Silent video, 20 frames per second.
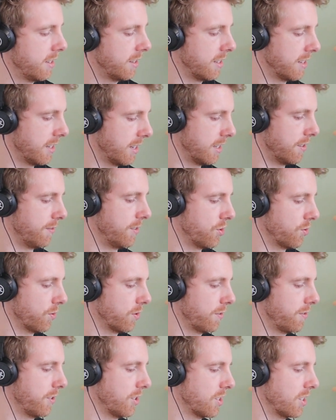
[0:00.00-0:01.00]
the individual
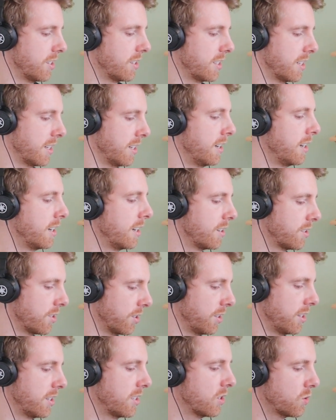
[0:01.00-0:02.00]
deficiency
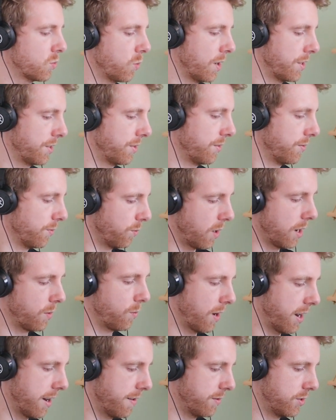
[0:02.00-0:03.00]
so this is one
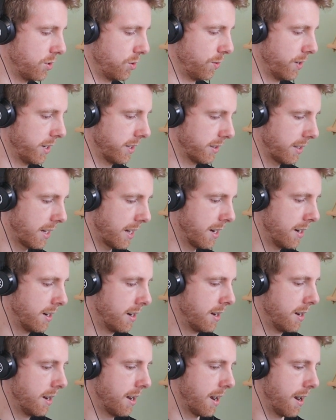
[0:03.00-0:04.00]
one way of doing that
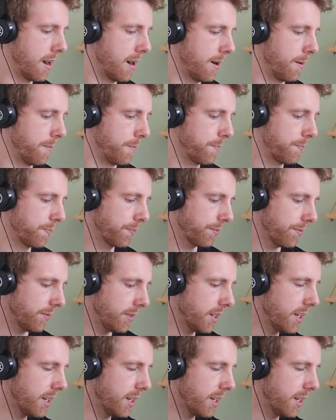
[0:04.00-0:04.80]
um,